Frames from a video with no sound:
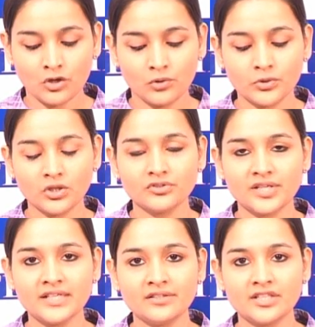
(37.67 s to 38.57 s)
Overall
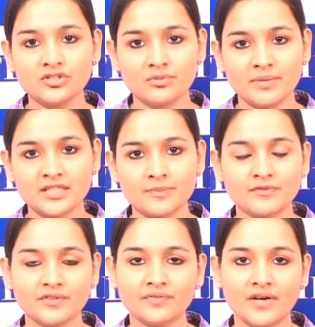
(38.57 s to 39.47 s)
trading range remains
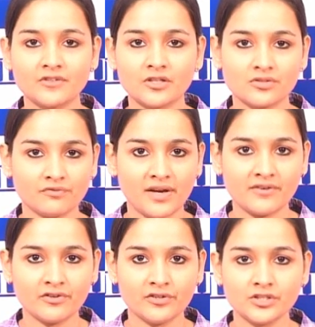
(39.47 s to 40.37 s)
between
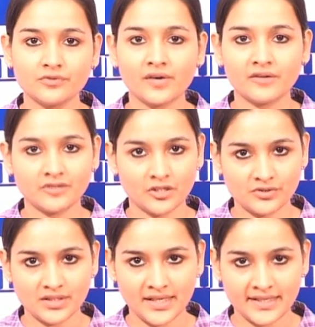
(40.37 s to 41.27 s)
5,500 to
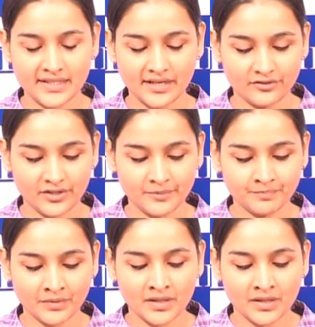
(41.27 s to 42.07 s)
5,800.